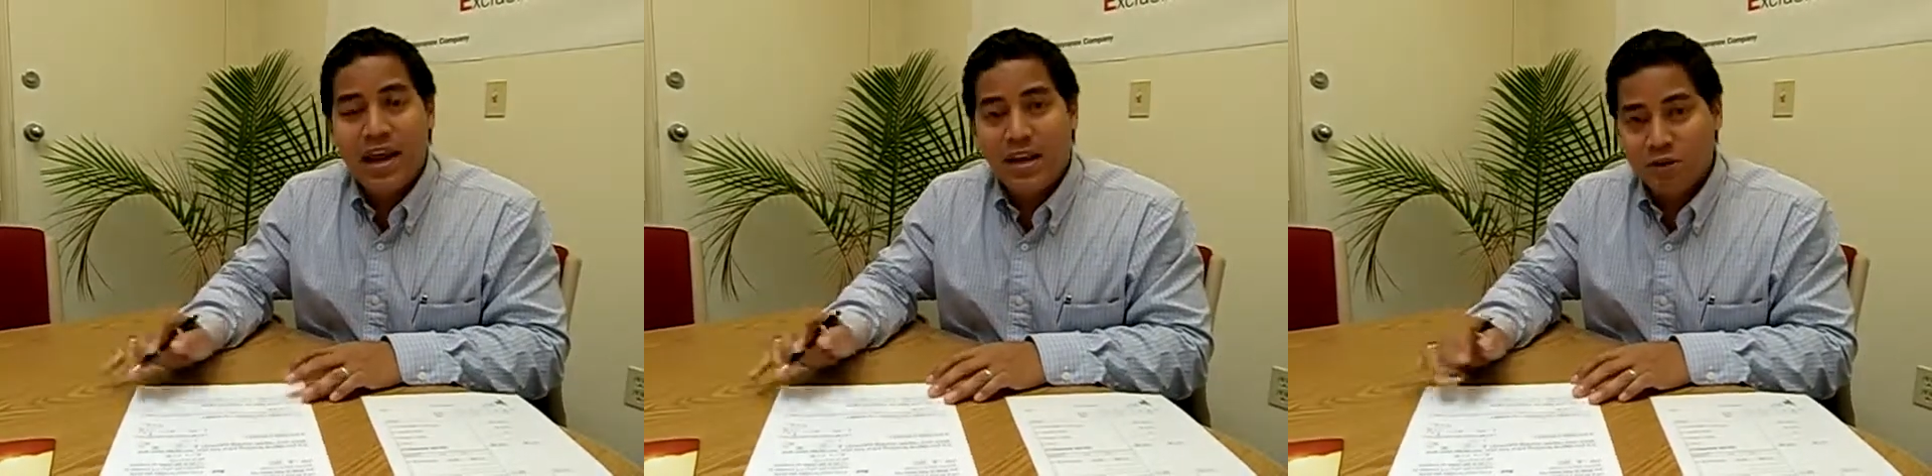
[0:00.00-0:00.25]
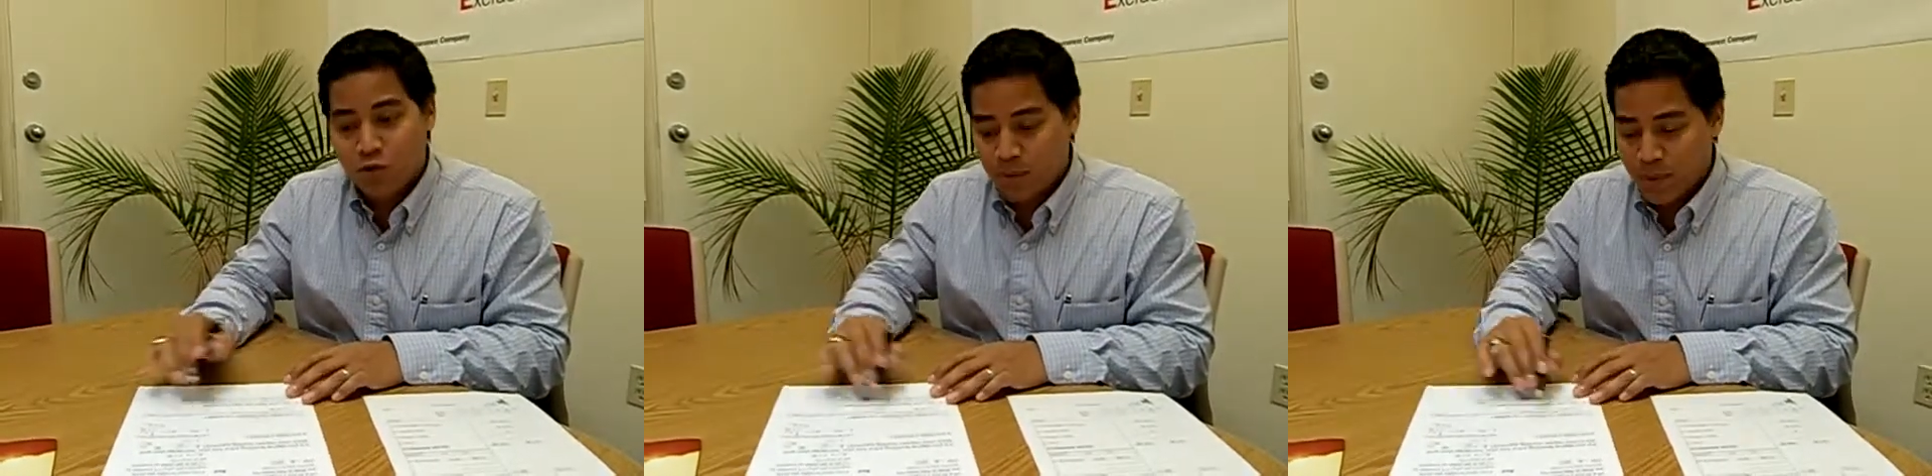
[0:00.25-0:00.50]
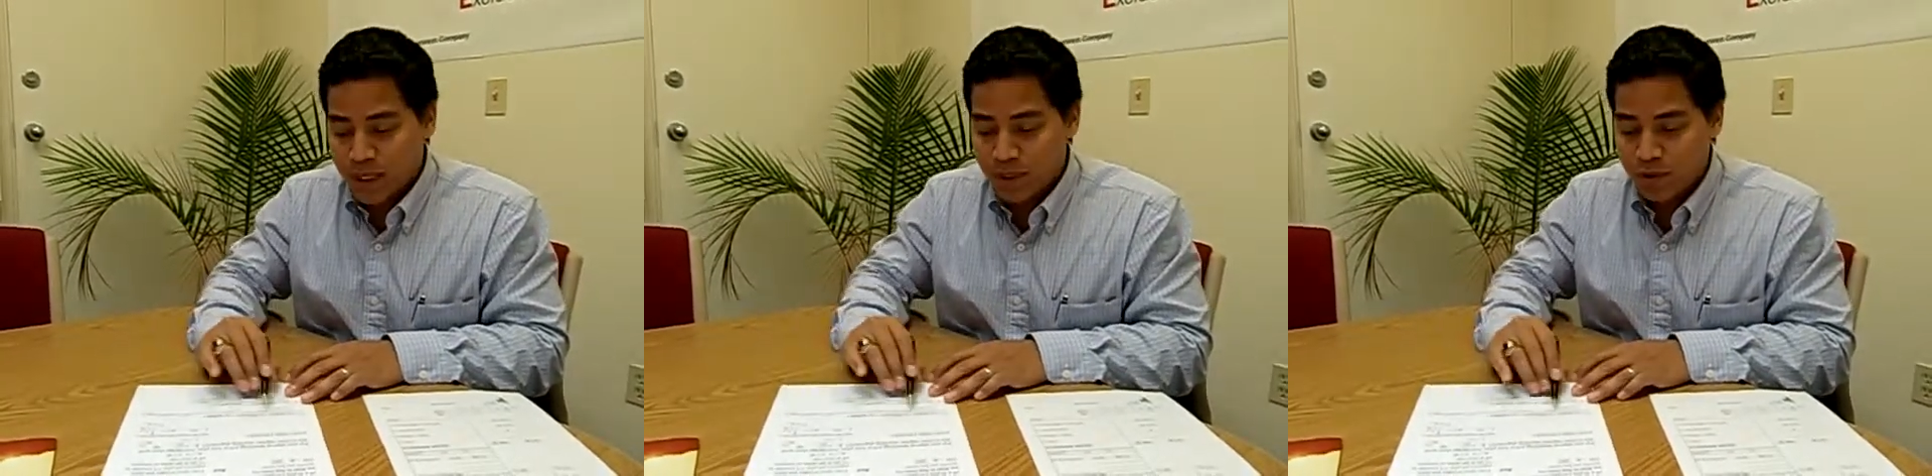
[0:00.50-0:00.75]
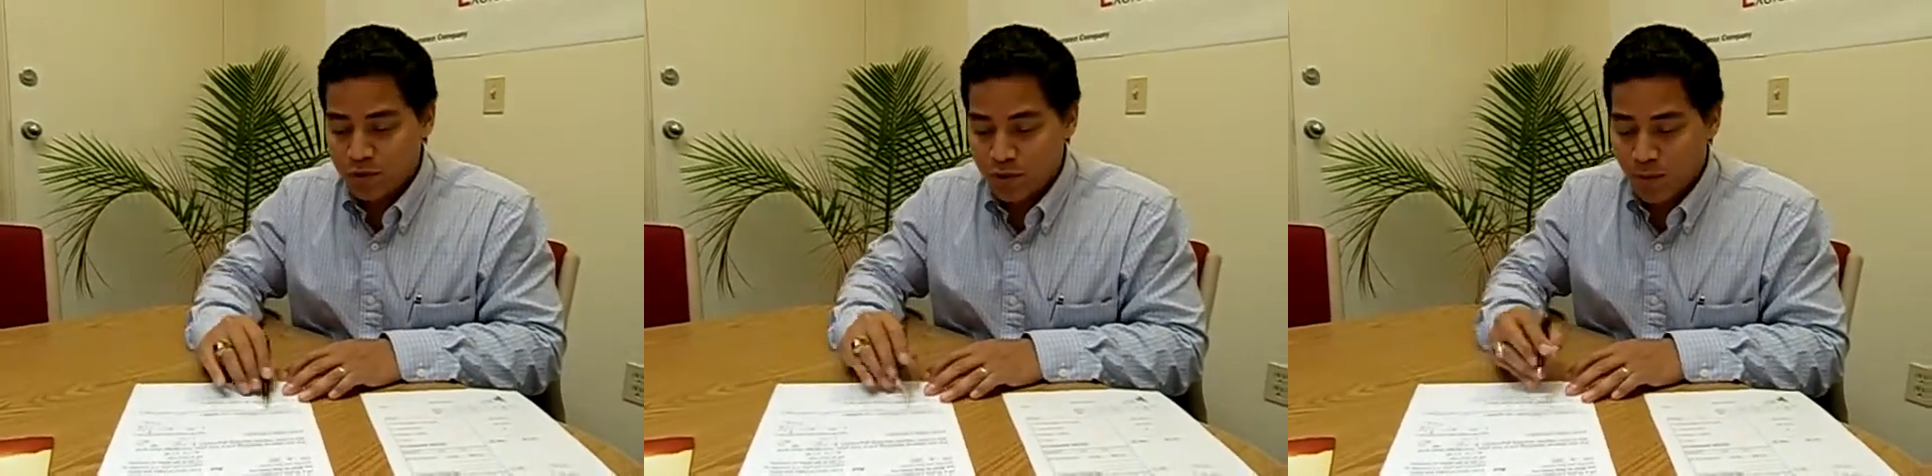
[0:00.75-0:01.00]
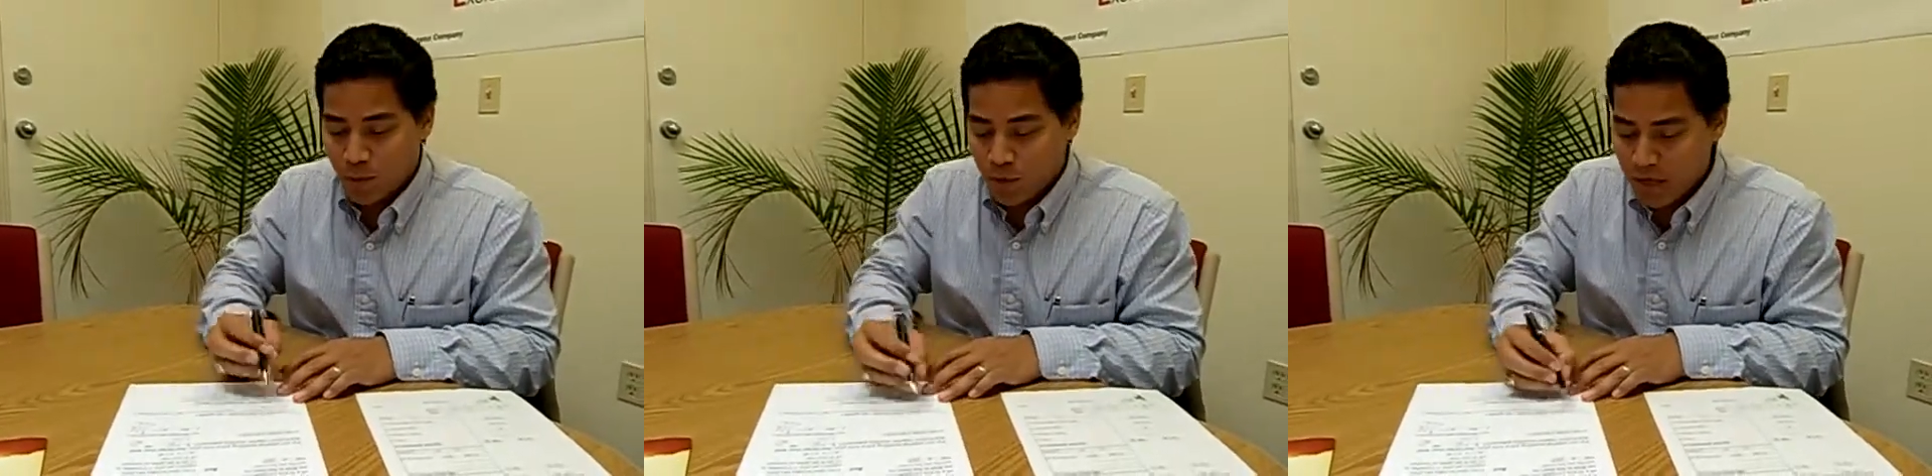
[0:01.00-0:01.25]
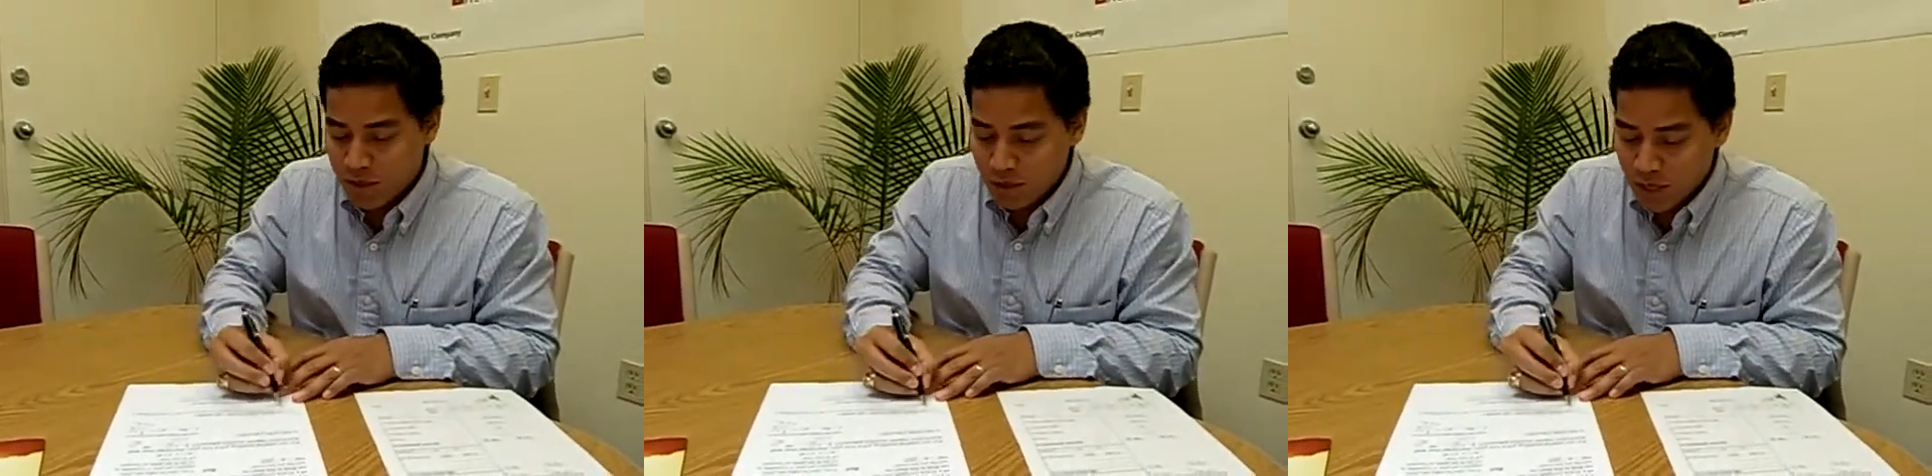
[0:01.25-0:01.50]
extra penny into the
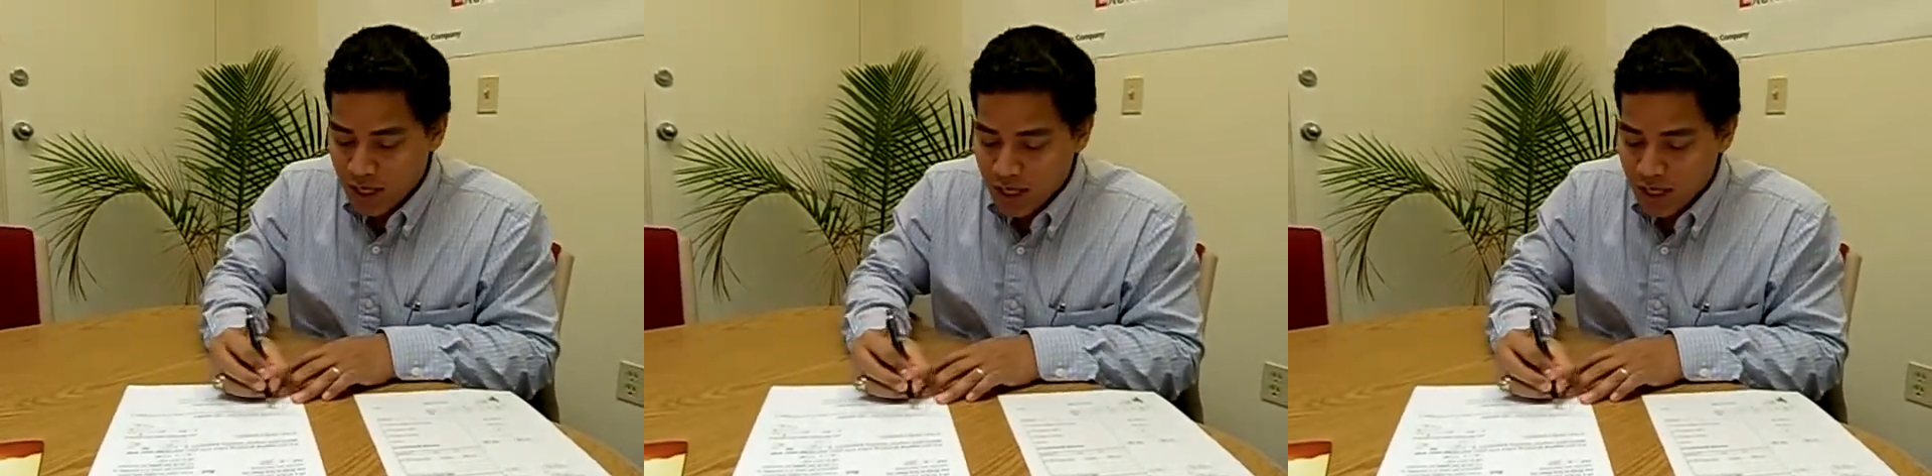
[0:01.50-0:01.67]
mortgage,